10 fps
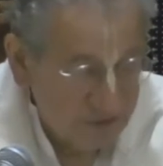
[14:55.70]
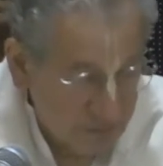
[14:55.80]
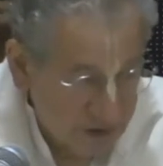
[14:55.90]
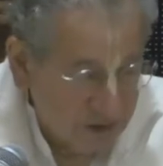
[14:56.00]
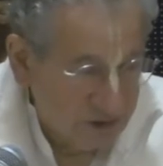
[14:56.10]

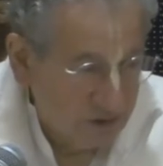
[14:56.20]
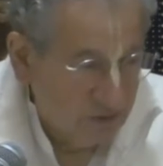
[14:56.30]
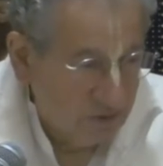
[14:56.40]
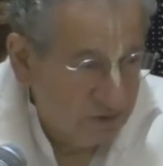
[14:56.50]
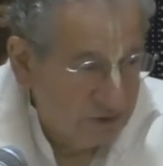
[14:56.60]
diminishing
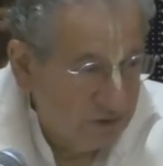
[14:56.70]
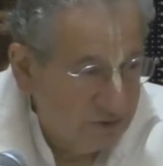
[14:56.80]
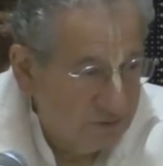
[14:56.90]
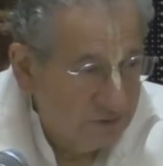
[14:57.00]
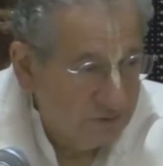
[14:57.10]
also.
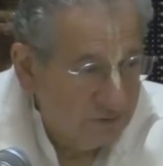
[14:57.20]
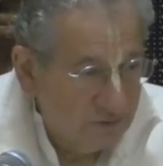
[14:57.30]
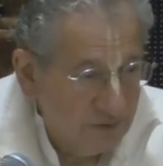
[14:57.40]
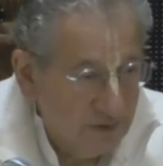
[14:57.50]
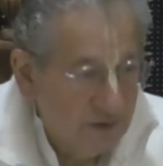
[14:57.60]

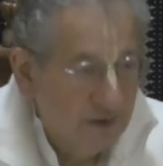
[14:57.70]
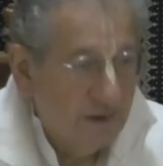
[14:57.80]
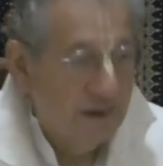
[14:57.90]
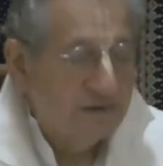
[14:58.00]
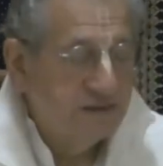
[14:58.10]

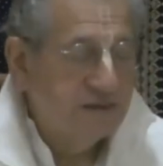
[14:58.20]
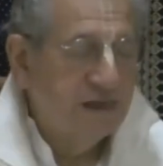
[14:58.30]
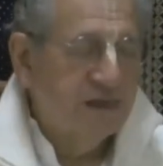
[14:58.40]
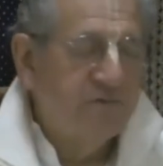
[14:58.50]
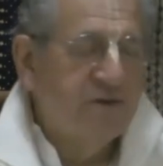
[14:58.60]
And just
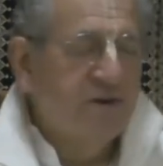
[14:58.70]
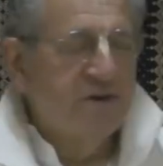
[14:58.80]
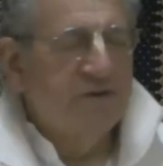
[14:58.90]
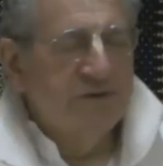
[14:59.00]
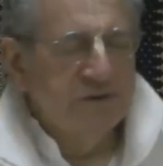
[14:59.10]
like every
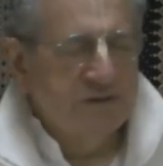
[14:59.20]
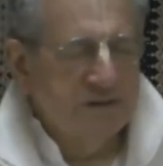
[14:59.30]
year, you'll